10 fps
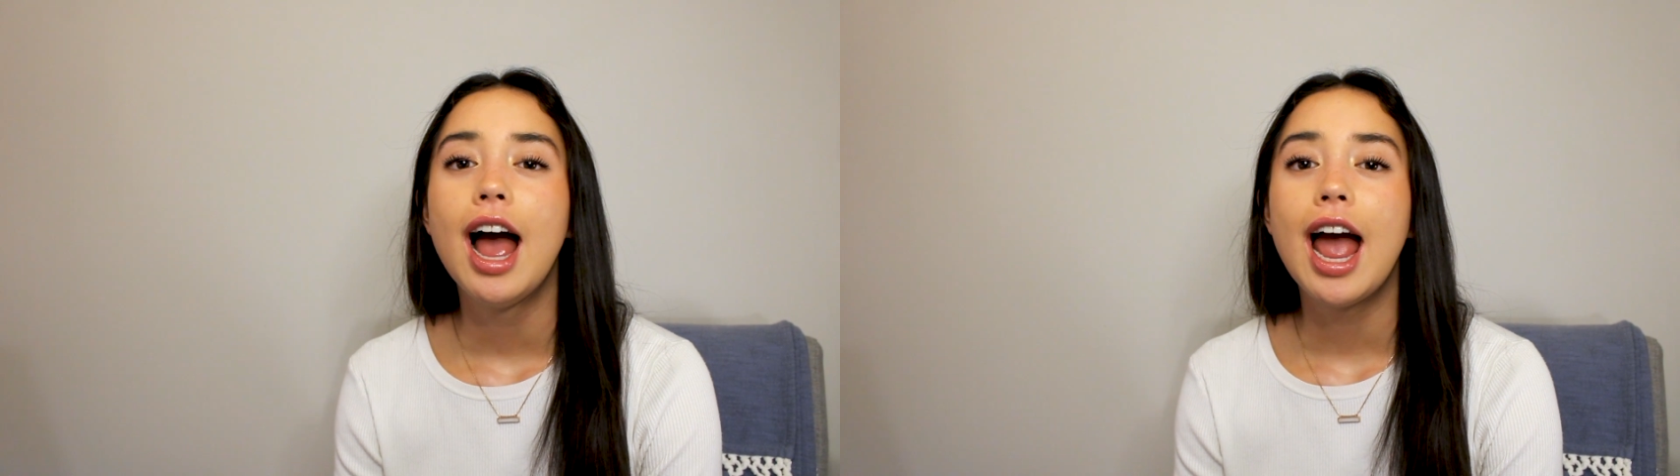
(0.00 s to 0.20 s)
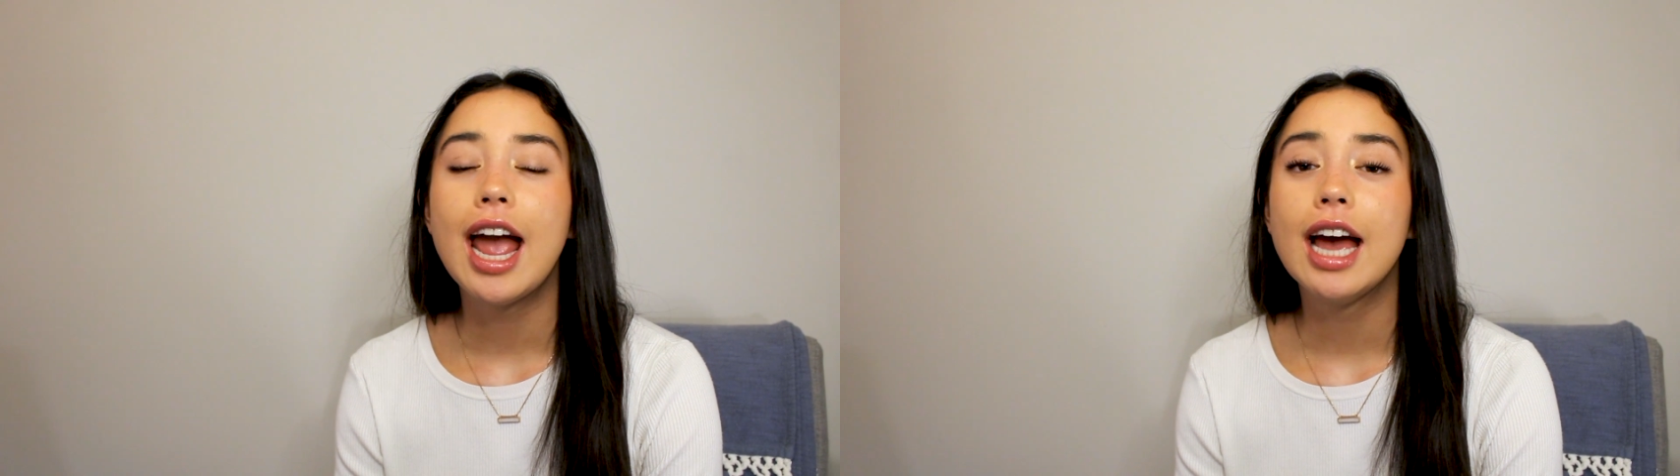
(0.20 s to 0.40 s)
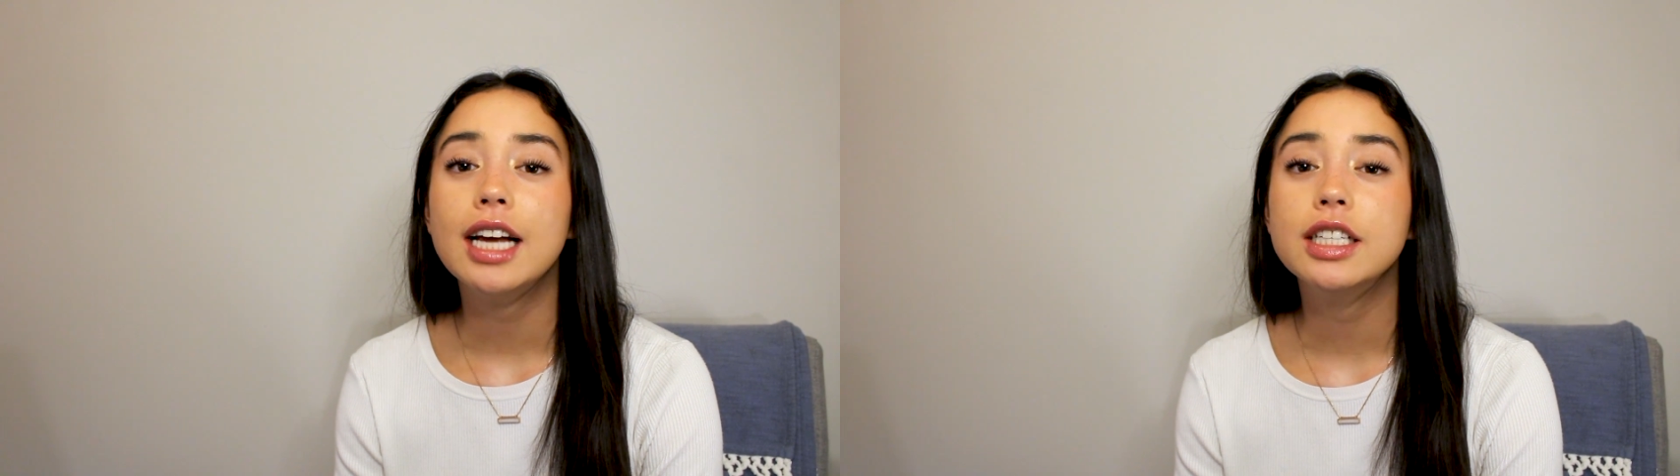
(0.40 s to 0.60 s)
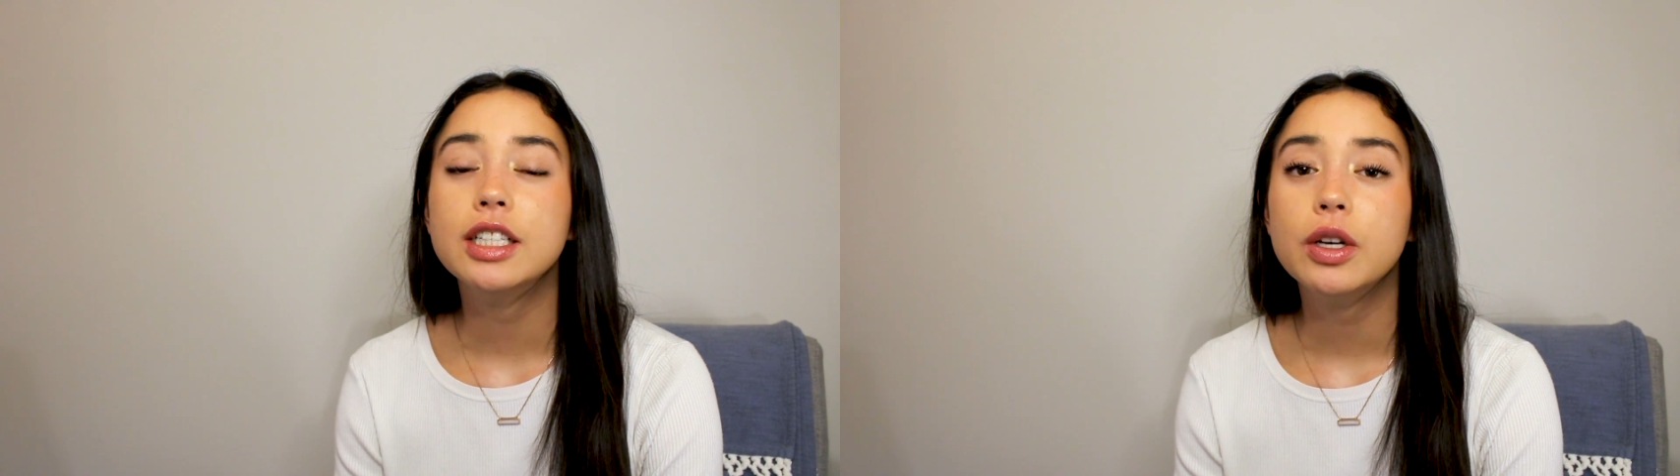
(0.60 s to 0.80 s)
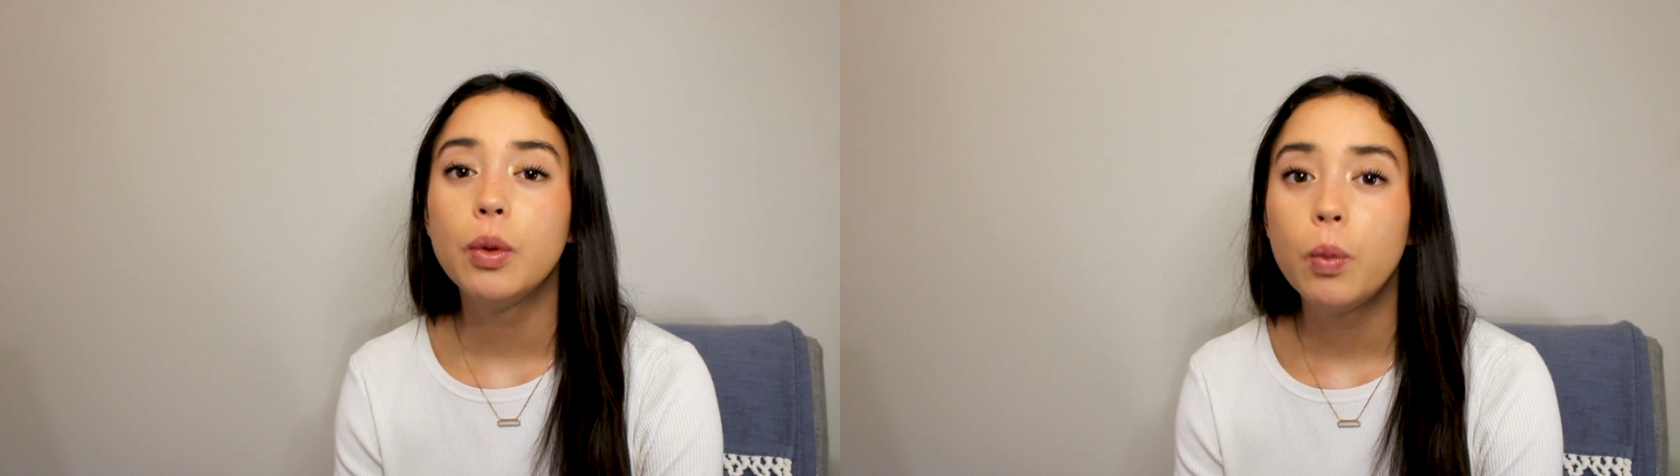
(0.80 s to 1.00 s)

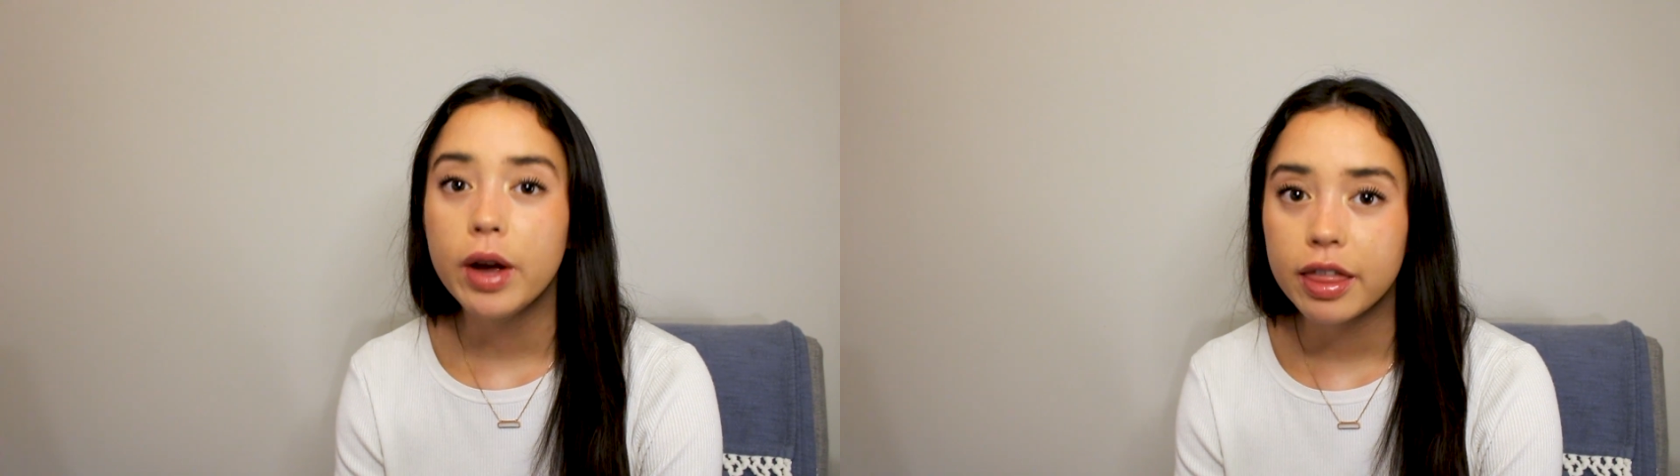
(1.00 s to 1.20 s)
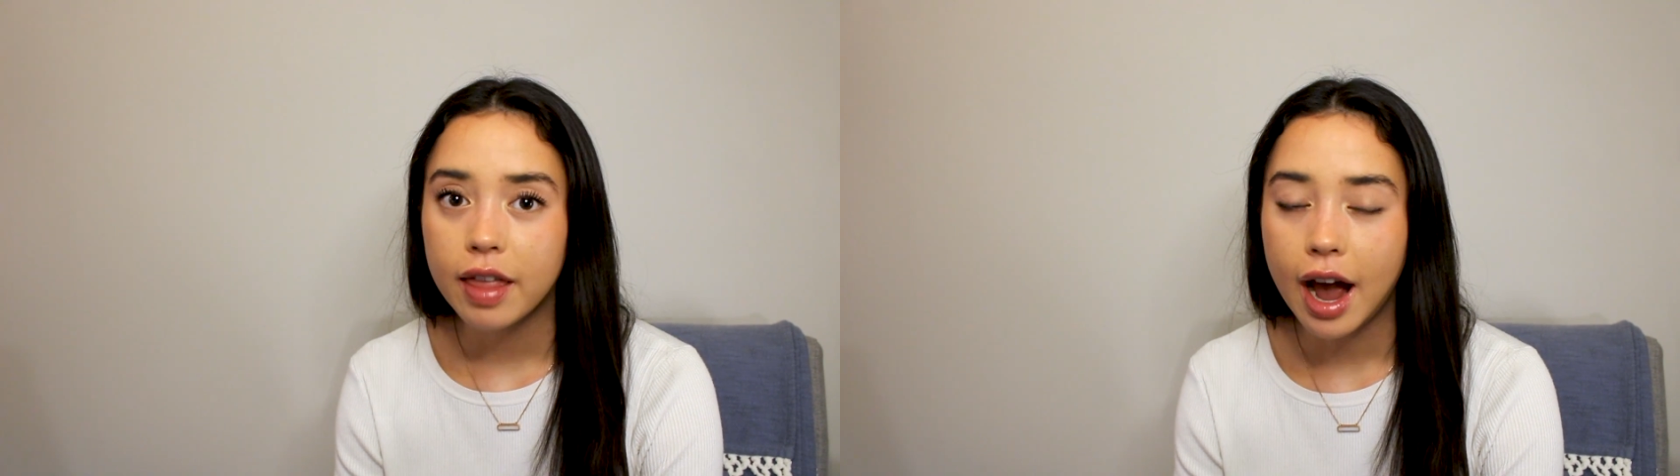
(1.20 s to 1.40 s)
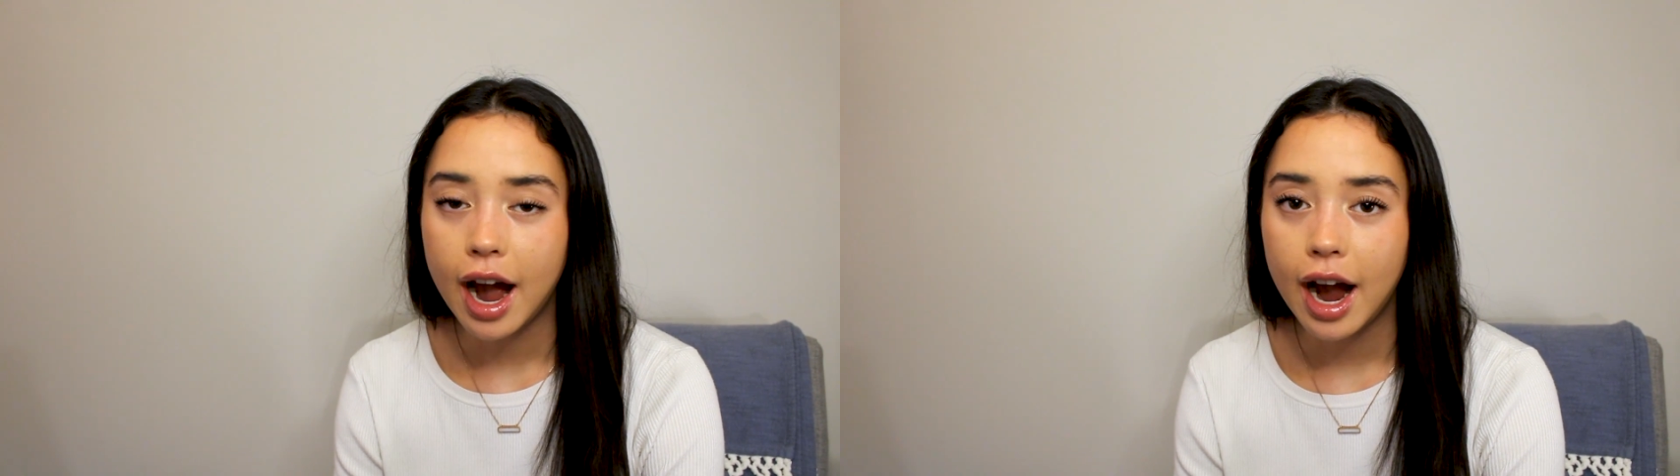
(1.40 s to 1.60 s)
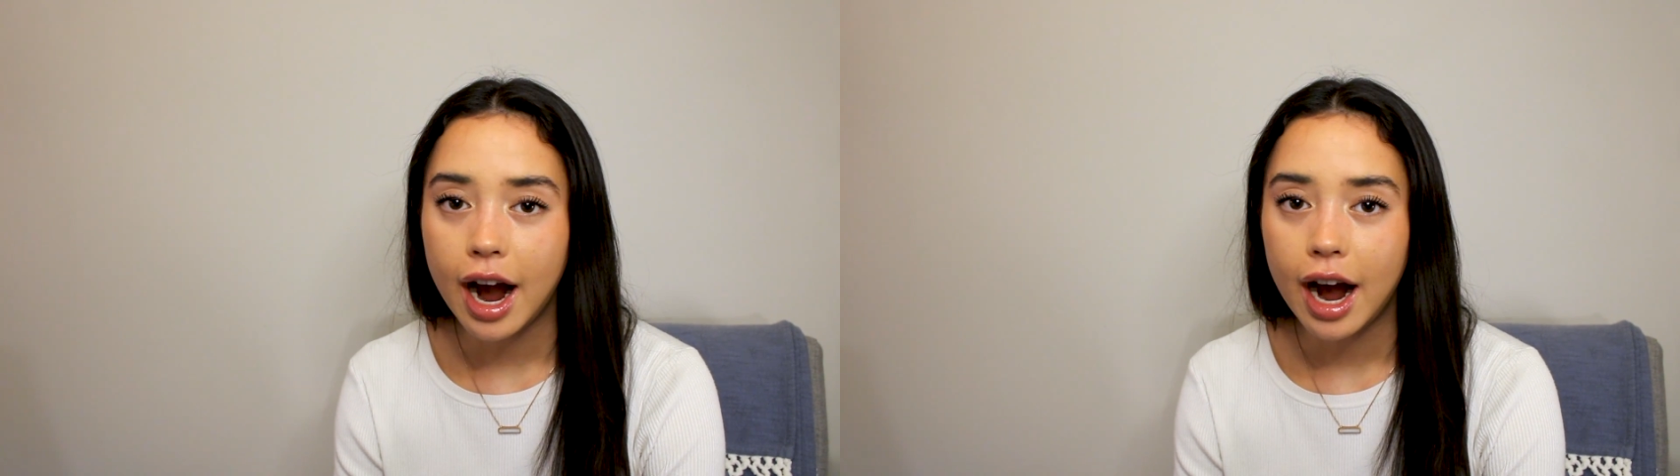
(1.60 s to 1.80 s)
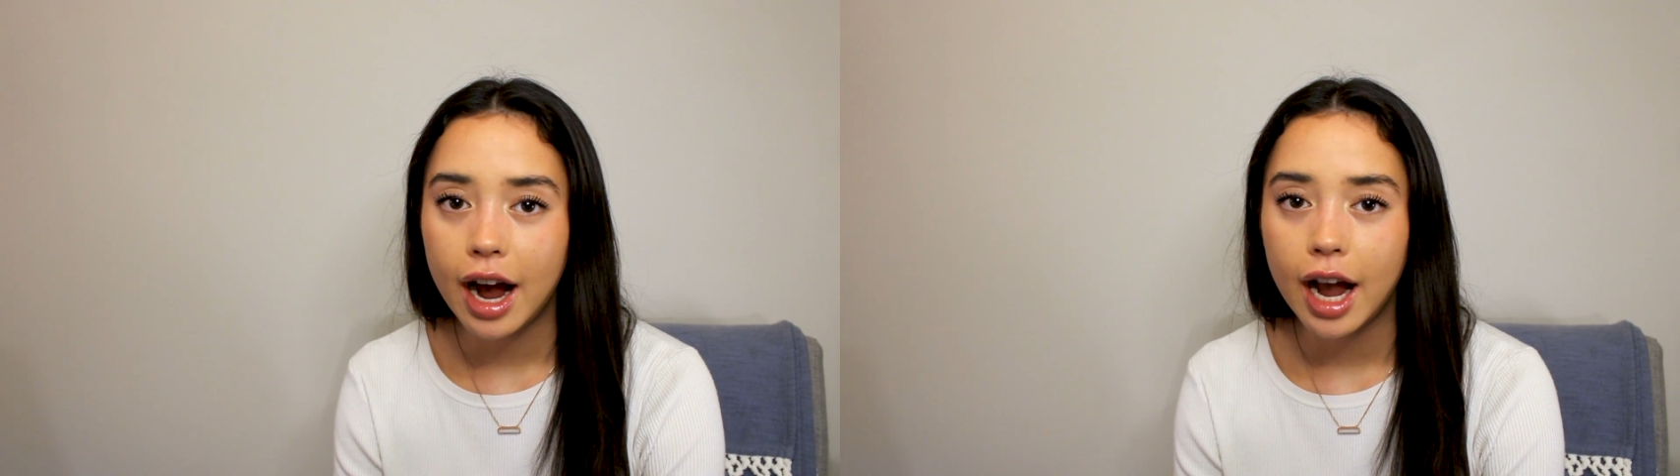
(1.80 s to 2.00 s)
And with that,